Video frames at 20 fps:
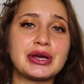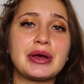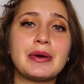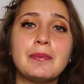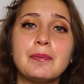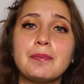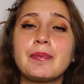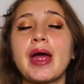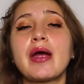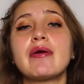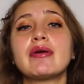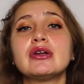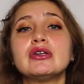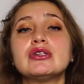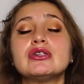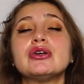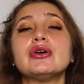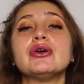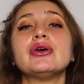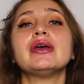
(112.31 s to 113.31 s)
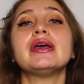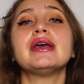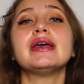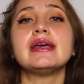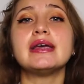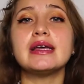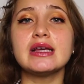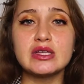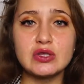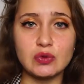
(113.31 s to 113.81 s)
comparing to
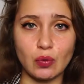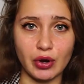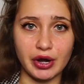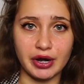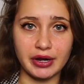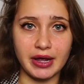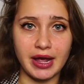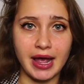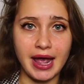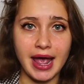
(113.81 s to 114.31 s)
his work,